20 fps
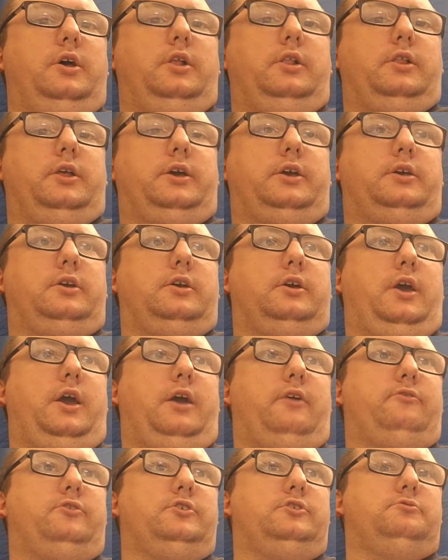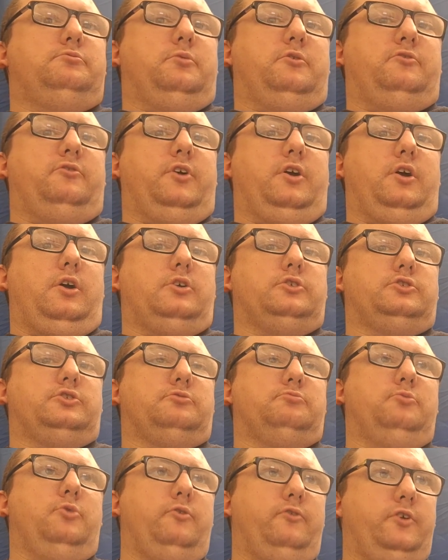like if you prefer
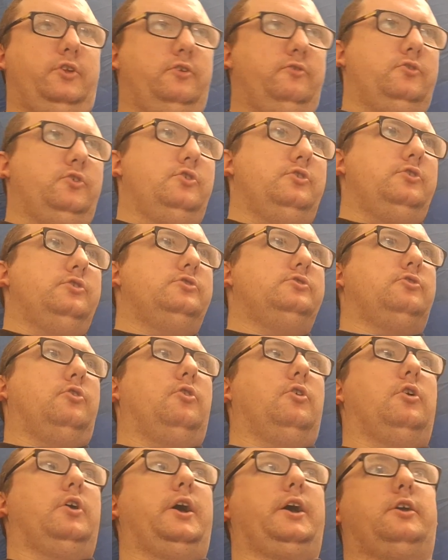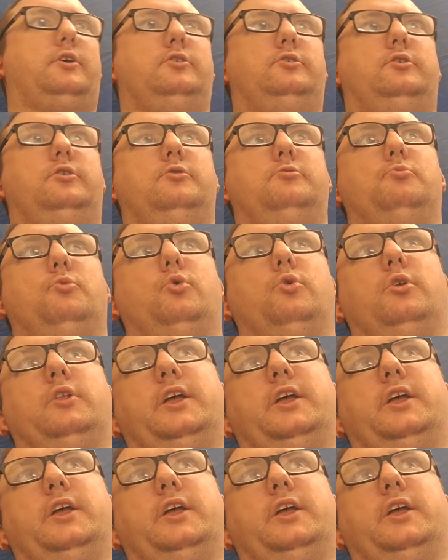just movie reviews, or I could do more